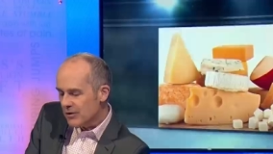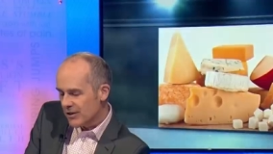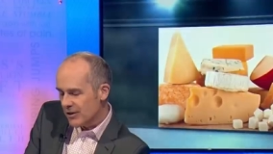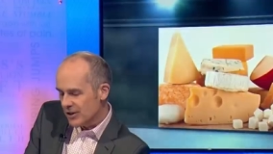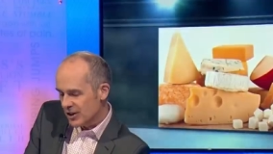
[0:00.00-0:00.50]

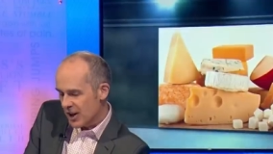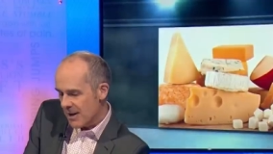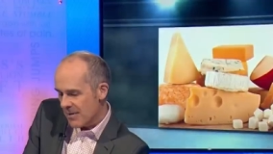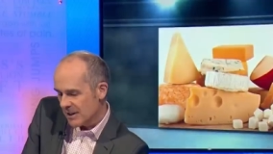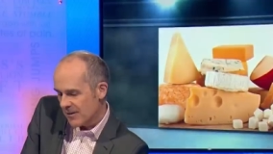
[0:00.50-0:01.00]
research
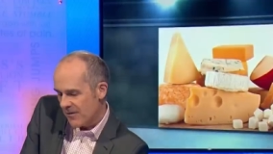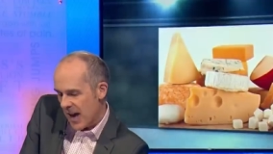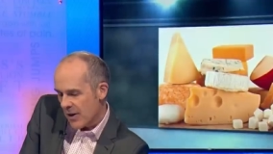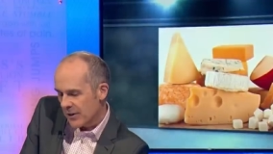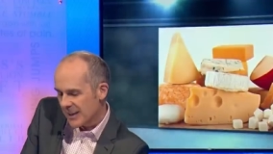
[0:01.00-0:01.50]
team has
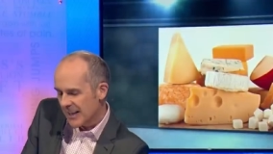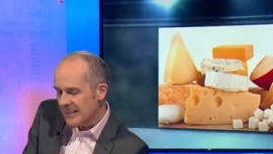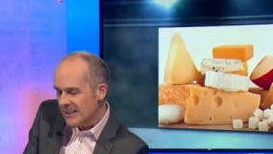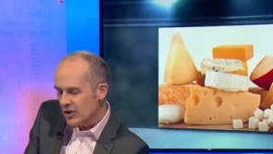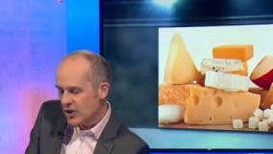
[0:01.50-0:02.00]
found that
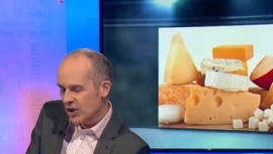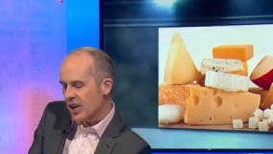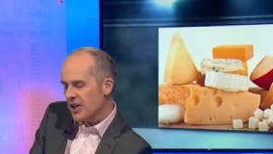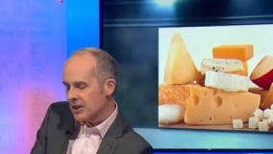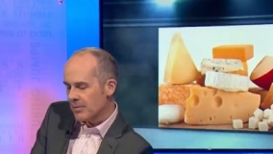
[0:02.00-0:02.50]
eating
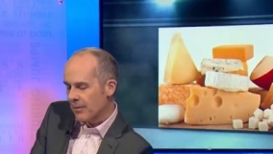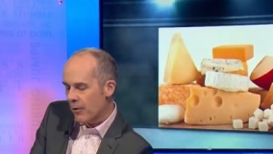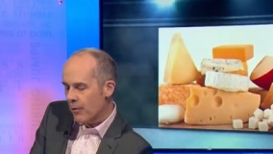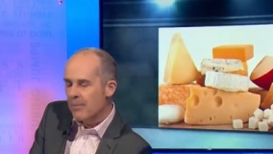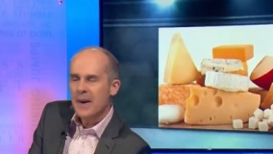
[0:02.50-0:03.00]
cheese
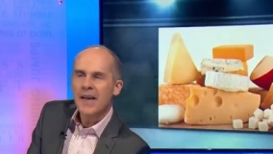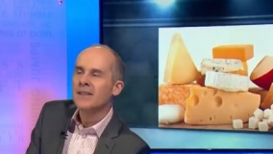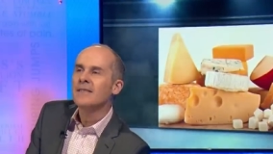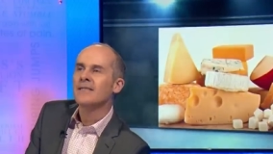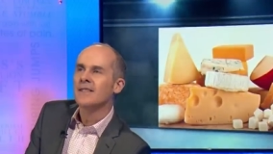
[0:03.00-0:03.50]
before
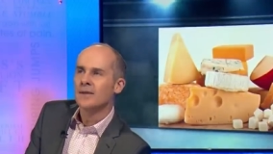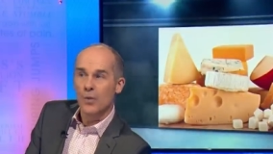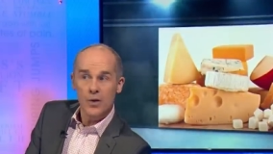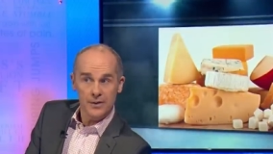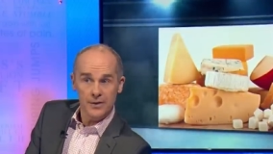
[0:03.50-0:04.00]
bed does what?